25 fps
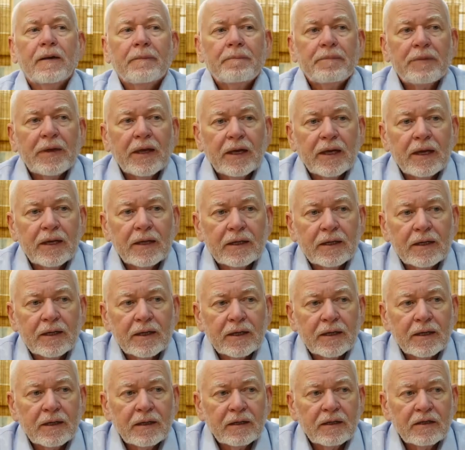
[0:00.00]
And
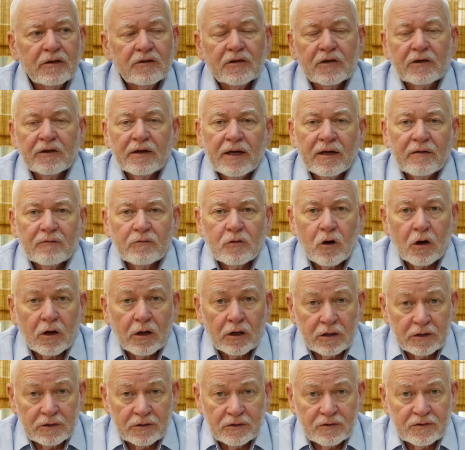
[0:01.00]
he said they have
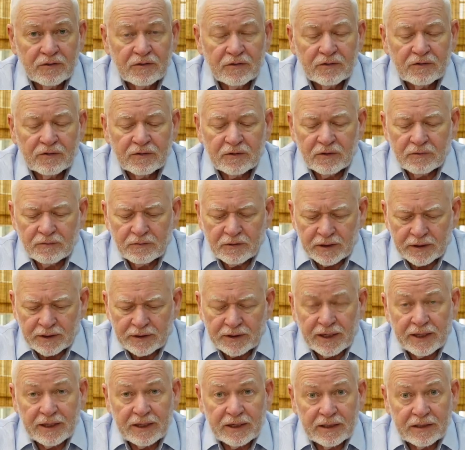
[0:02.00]
gardens and stuff like
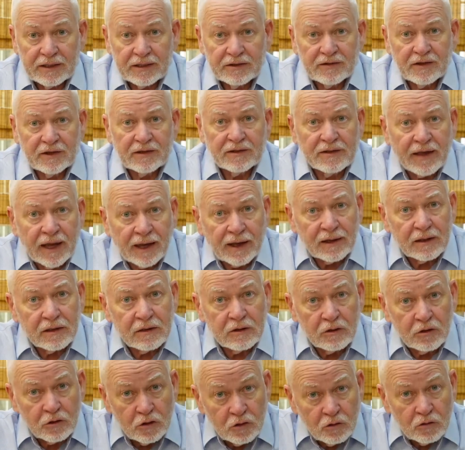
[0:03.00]
that. And he said, Dad,
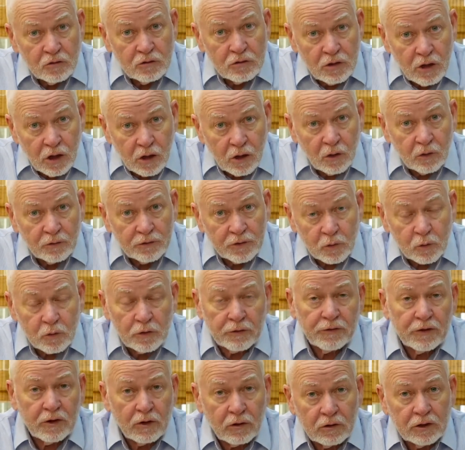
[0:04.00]
did you know that we're
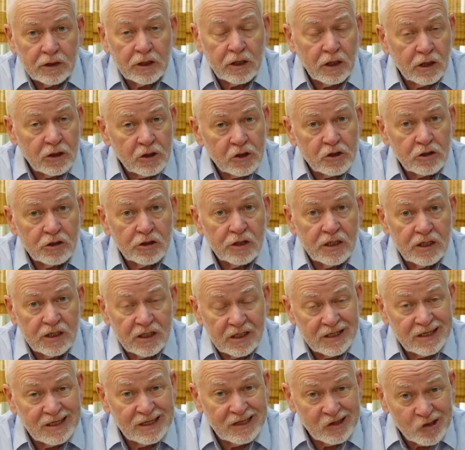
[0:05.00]
the only country
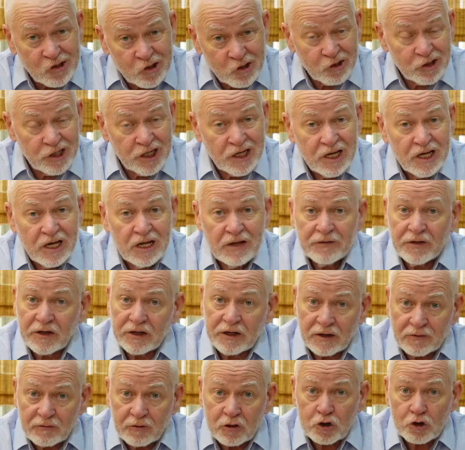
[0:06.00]
in history that
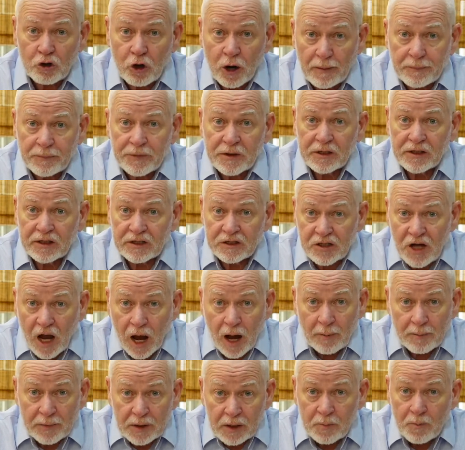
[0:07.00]
ever dropped an
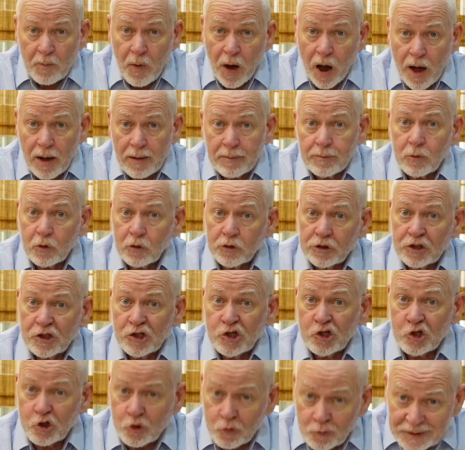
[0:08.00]
atomic bomb on
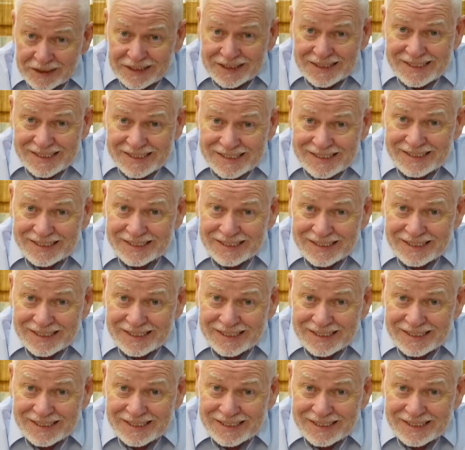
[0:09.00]
humans?